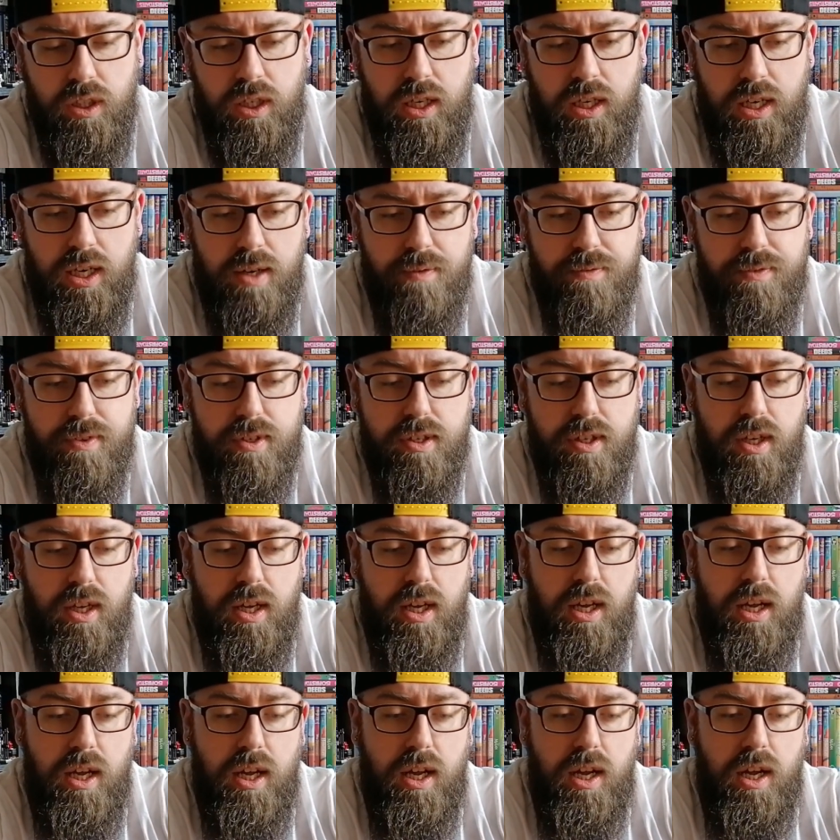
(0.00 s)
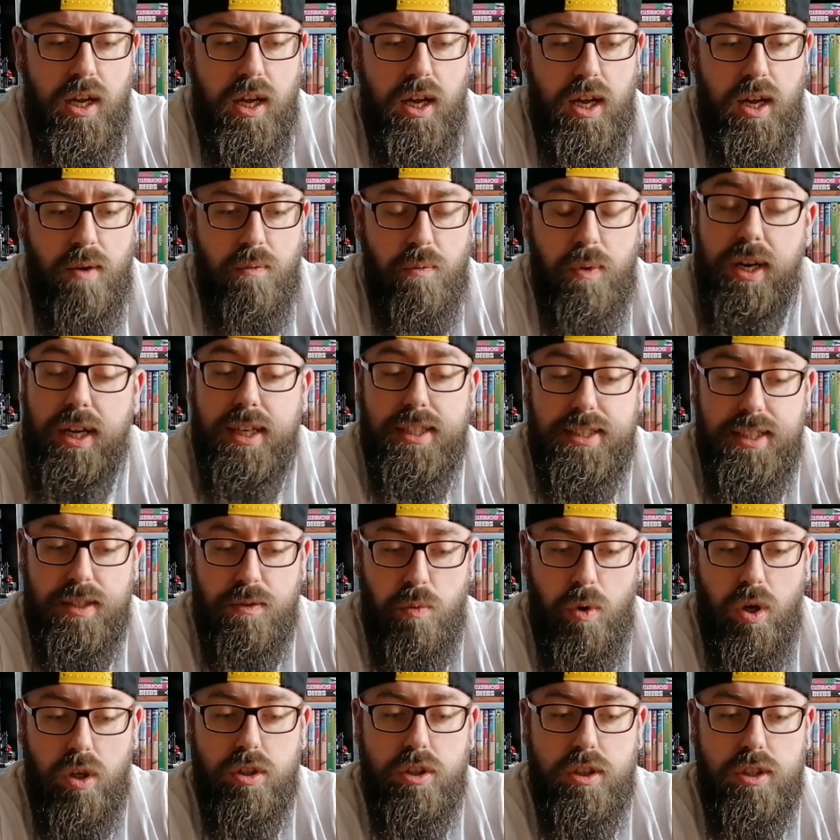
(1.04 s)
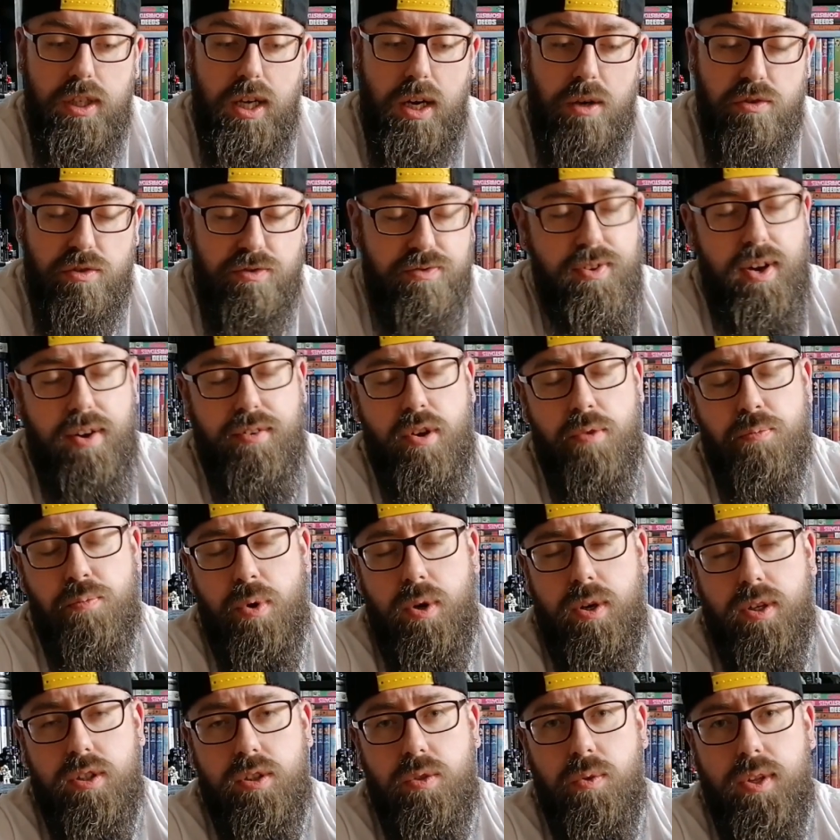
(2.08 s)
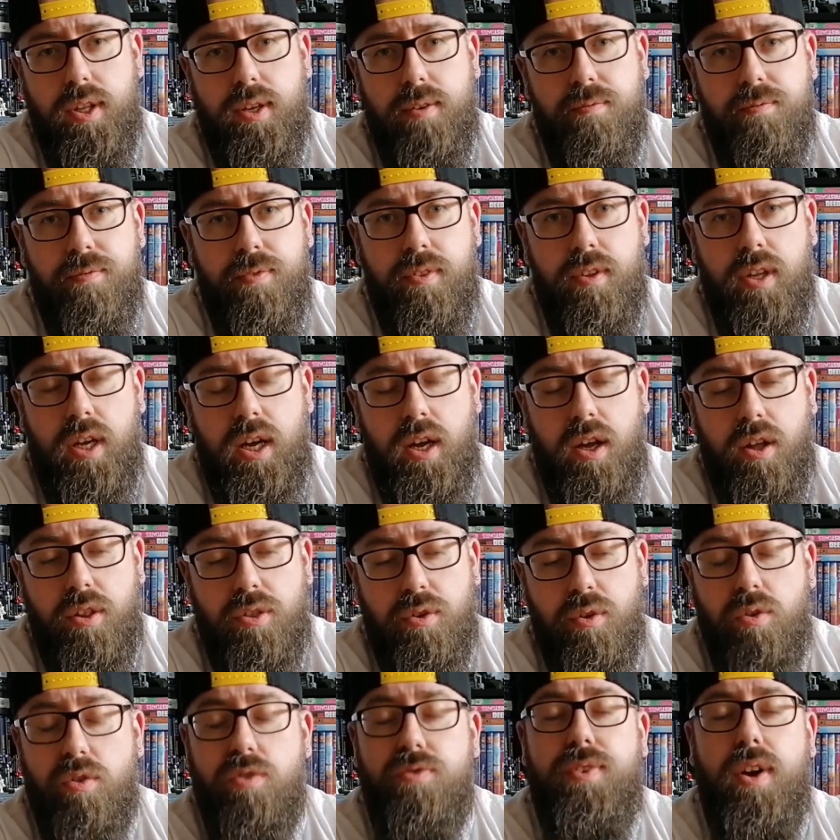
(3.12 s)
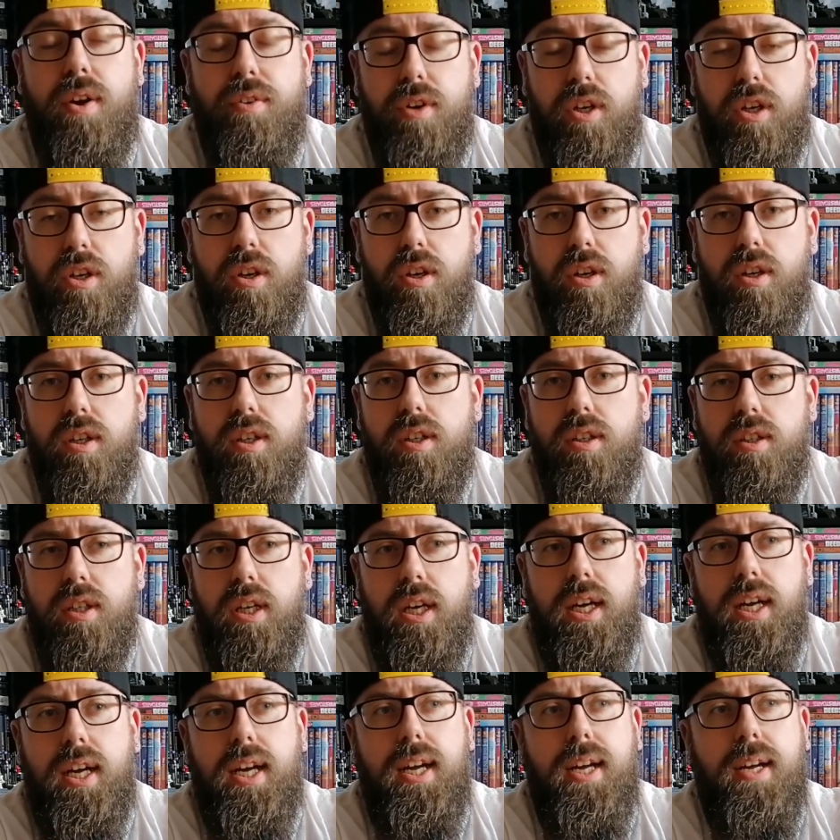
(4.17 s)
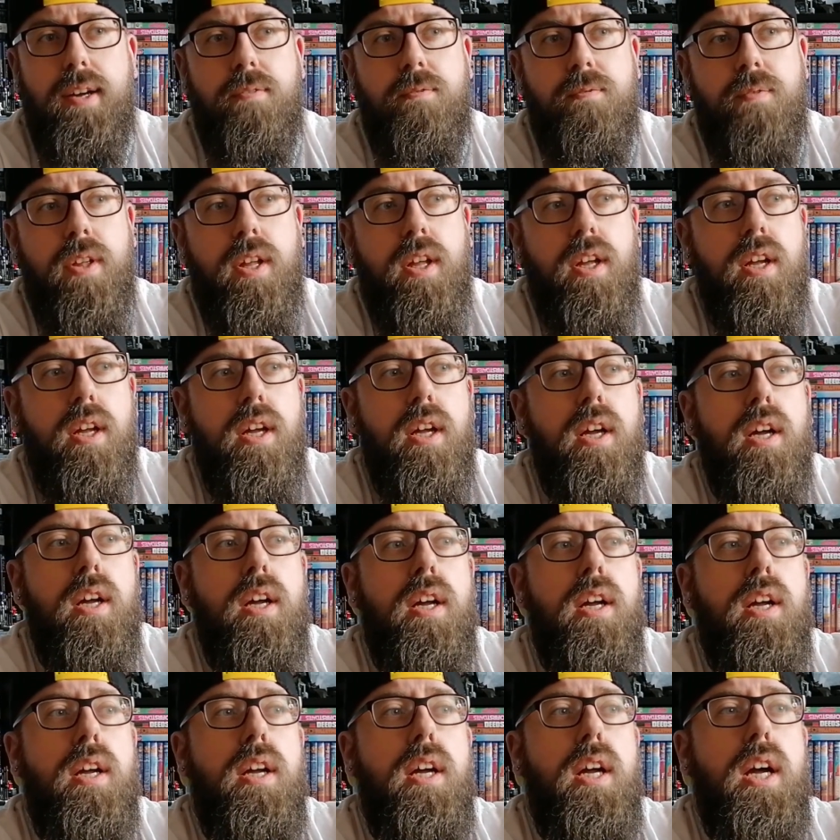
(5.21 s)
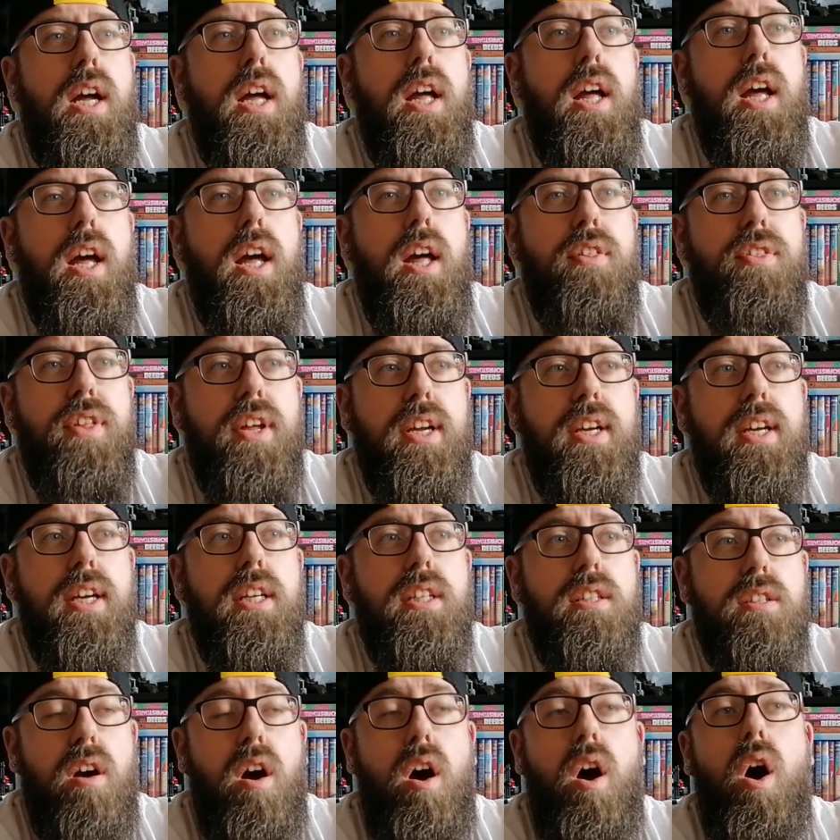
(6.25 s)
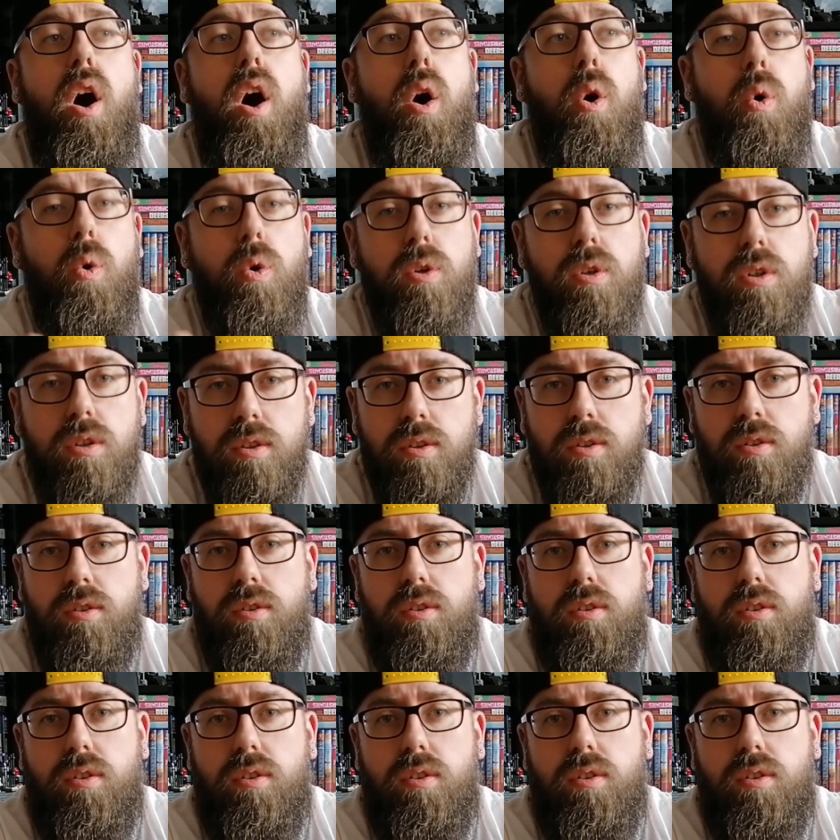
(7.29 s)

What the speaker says: And when I did watch it, I was very impressed with it. I thought it was very good. I think as a whole,